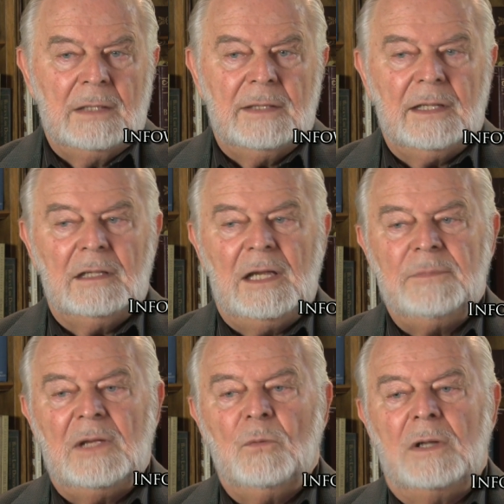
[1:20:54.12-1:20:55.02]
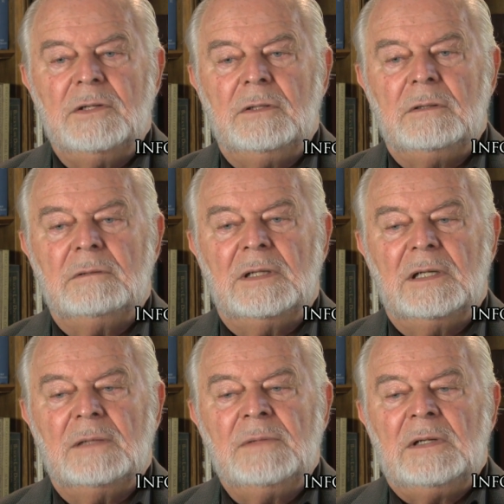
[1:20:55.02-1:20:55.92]
They claim they want
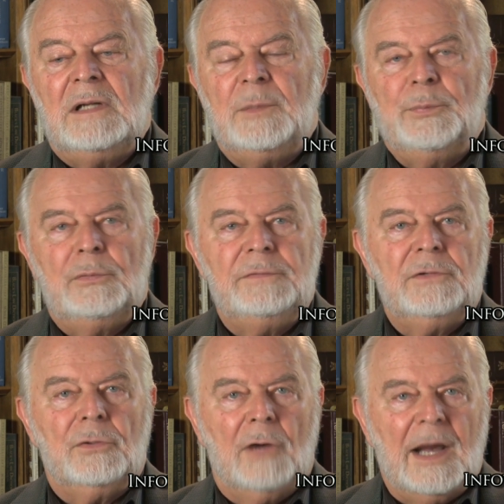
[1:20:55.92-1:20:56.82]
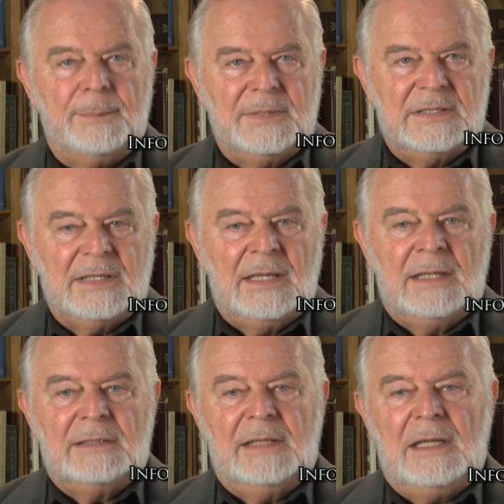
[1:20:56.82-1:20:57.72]
to improve crops.
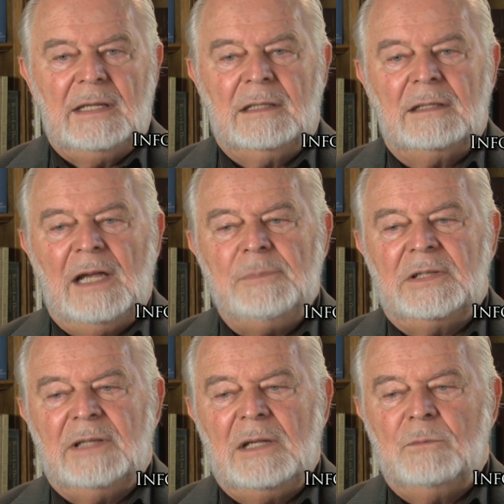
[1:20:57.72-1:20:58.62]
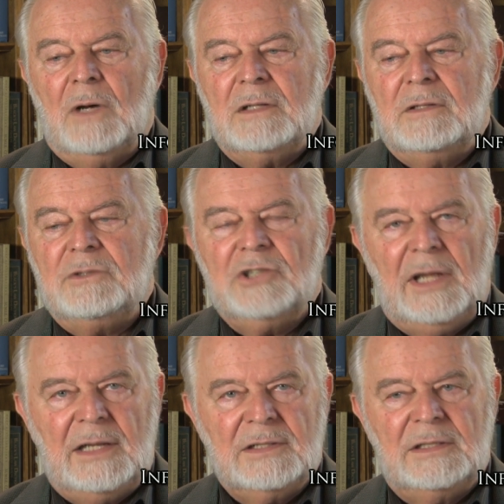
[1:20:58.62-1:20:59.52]
They claim that they want to
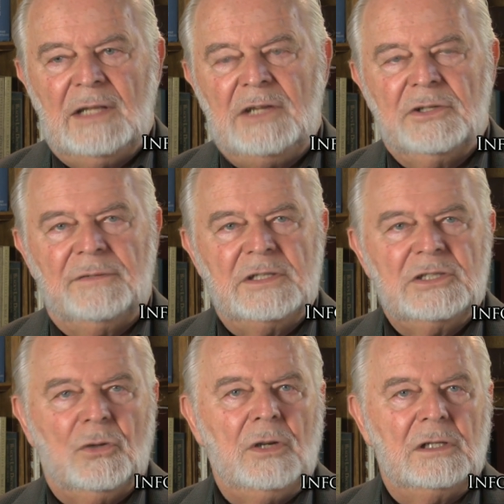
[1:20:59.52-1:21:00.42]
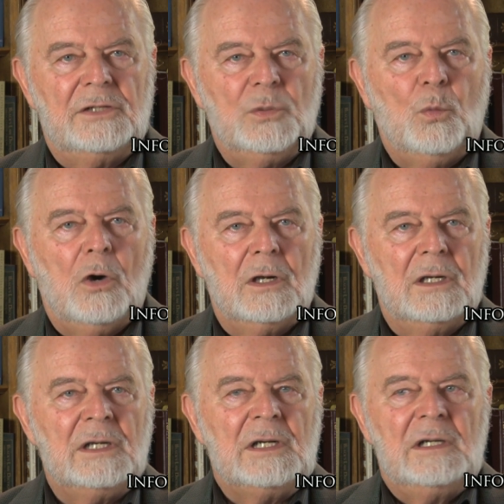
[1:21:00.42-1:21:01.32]
change the nature of the soil and the
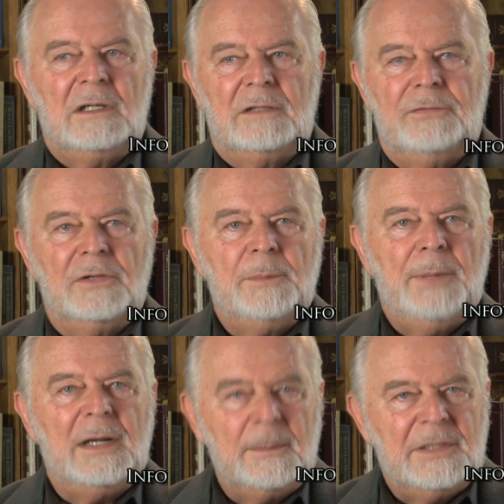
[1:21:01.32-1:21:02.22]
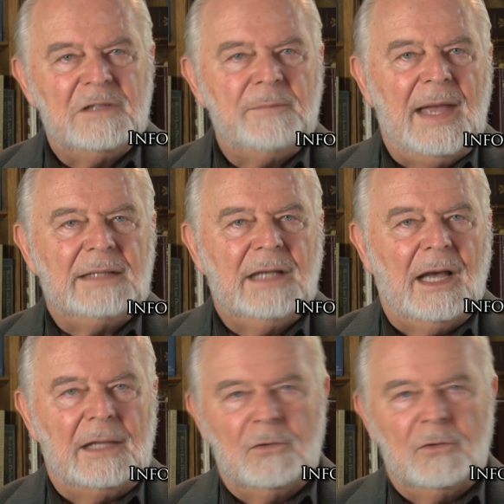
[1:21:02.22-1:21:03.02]
water for the betterment of mankind.